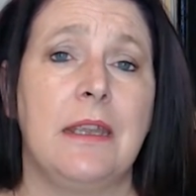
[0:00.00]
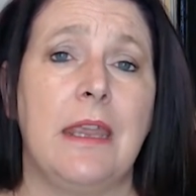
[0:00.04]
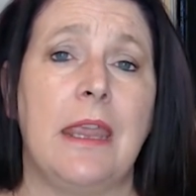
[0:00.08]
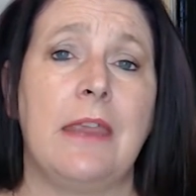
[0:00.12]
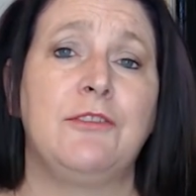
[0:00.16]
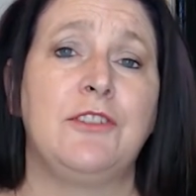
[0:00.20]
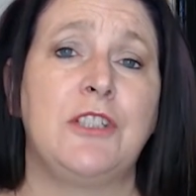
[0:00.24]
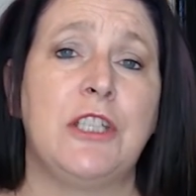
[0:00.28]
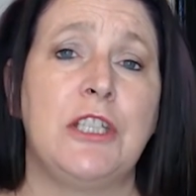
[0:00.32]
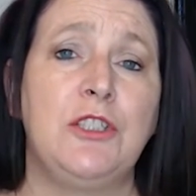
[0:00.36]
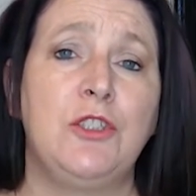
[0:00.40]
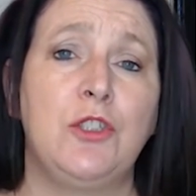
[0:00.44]

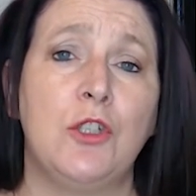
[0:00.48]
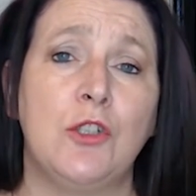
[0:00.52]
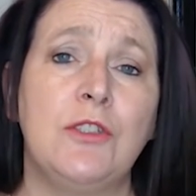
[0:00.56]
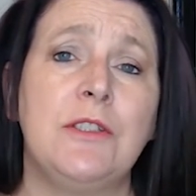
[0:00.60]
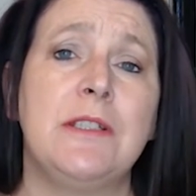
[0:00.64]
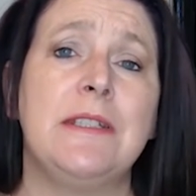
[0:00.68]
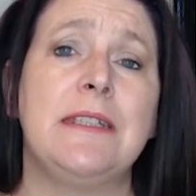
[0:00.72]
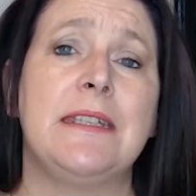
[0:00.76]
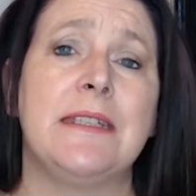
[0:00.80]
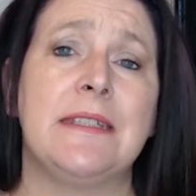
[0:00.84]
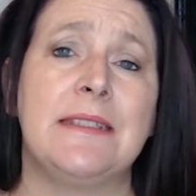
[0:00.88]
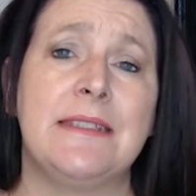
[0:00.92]
If she
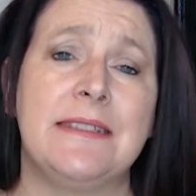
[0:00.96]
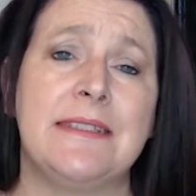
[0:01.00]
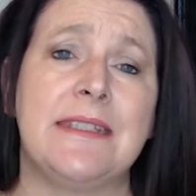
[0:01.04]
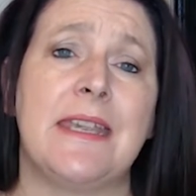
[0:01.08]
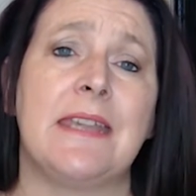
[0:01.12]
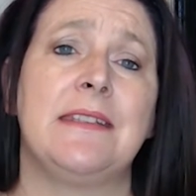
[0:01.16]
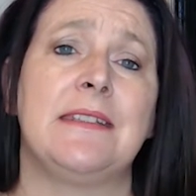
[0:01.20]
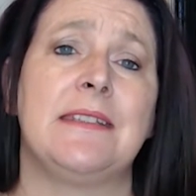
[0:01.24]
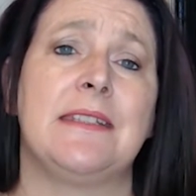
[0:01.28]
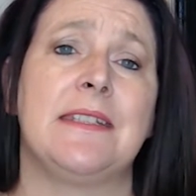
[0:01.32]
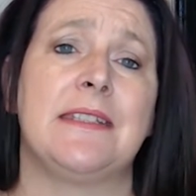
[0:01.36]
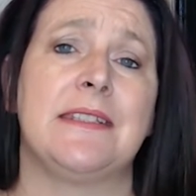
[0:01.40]
doesn't
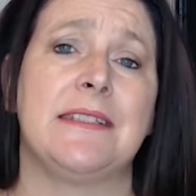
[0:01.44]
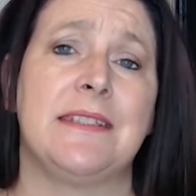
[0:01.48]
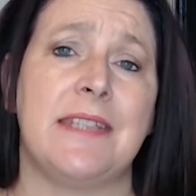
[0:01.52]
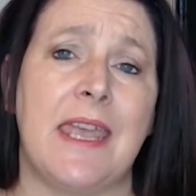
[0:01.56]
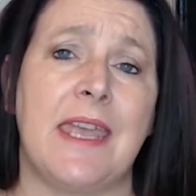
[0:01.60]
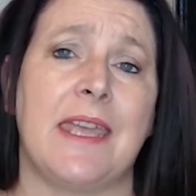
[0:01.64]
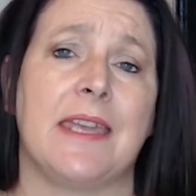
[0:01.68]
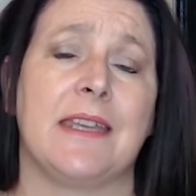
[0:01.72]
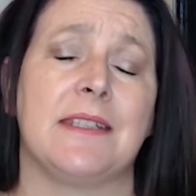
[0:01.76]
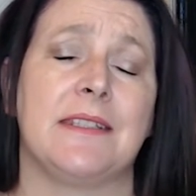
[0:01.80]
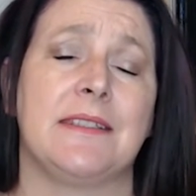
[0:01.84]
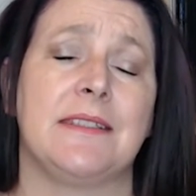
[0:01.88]
consent to
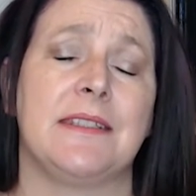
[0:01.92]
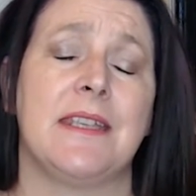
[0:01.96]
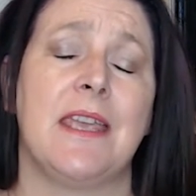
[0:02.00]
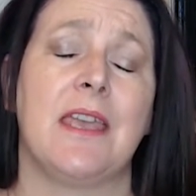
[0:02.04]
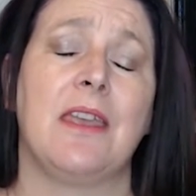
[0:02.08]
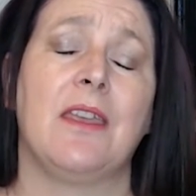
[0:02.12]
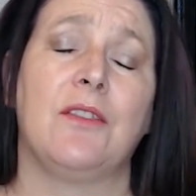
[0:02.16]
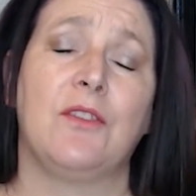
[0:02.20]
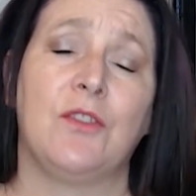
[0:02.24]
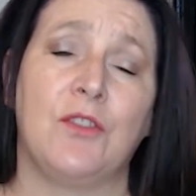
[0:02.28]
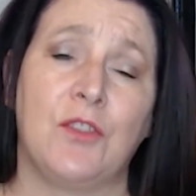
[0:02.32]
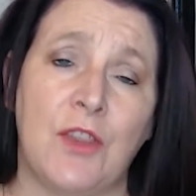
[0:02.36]
sex,
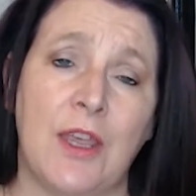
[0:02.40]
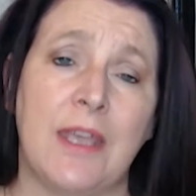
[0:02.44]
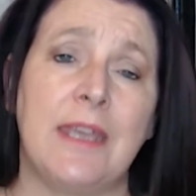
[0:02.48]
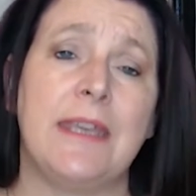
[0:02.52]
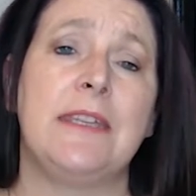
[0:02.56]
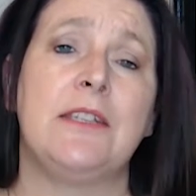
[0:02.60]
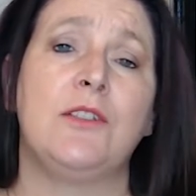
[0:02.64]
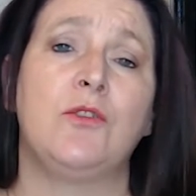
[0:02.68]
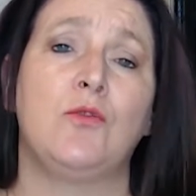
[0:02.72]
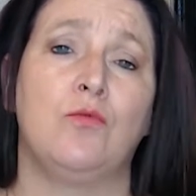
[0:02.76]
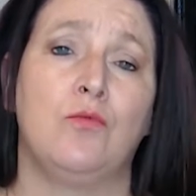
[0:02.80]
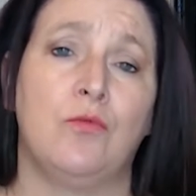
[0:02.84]

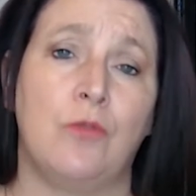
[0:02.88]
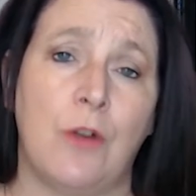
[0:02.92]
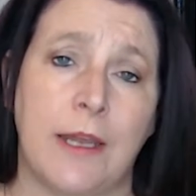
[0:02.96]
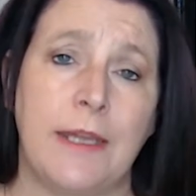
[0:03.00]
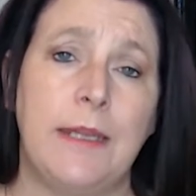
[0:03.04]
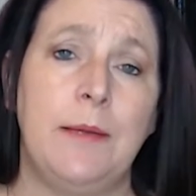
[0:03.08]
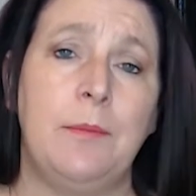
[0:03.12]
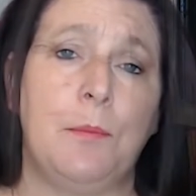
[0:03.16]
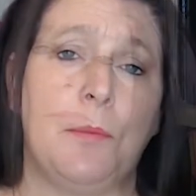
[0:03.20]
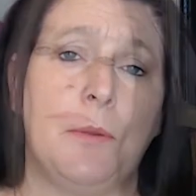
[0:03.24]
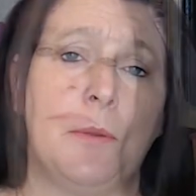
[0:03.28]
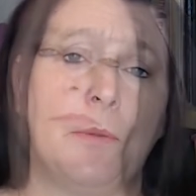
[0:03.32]
that is
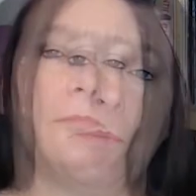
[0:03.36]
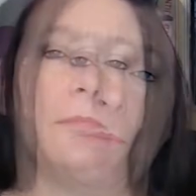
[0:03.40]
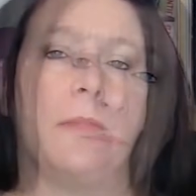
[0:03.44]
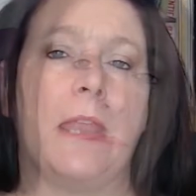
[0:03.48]
rape.